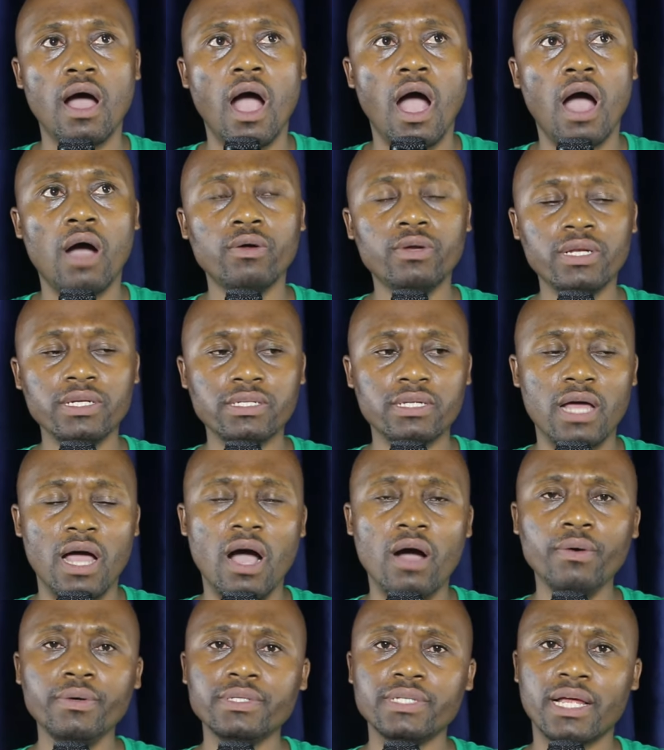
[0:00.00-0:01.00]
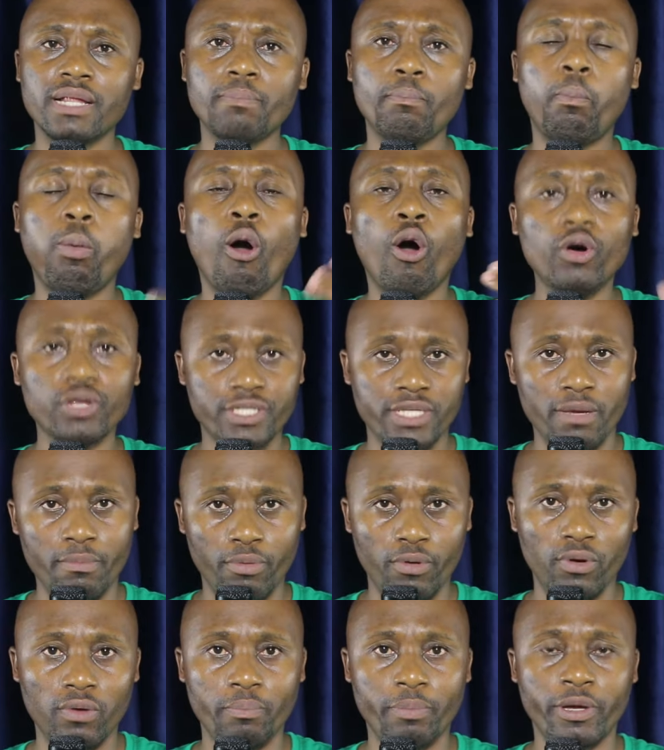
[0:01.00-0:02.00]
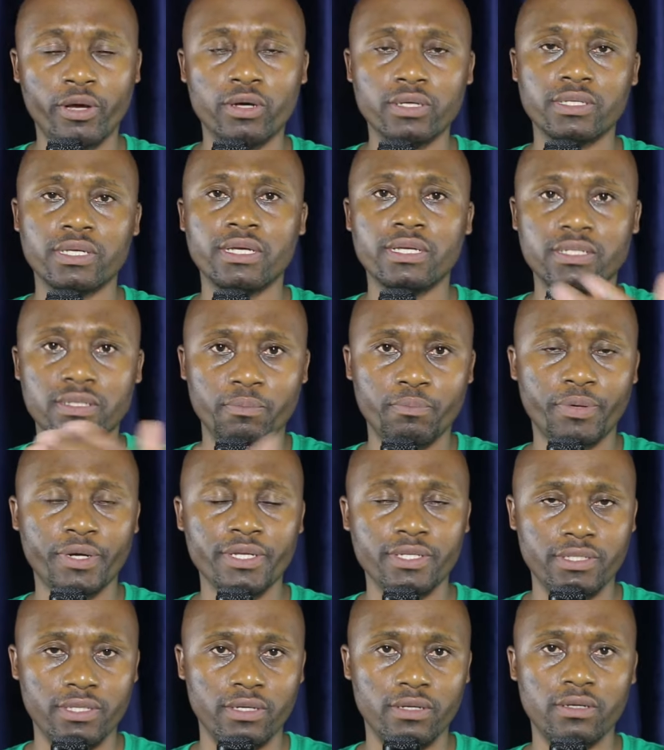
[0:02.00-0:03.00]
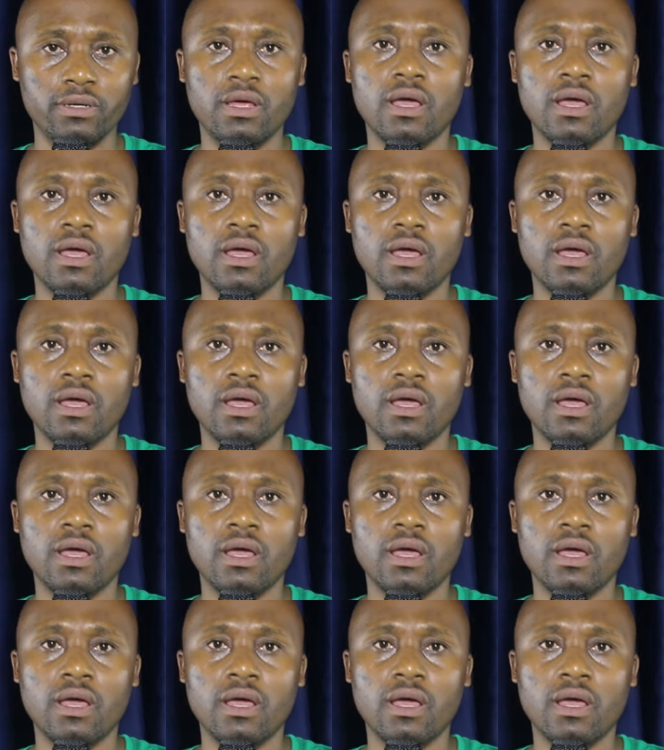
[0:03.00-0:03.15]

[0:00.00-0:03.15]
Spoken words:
How is that possible because he's in prison?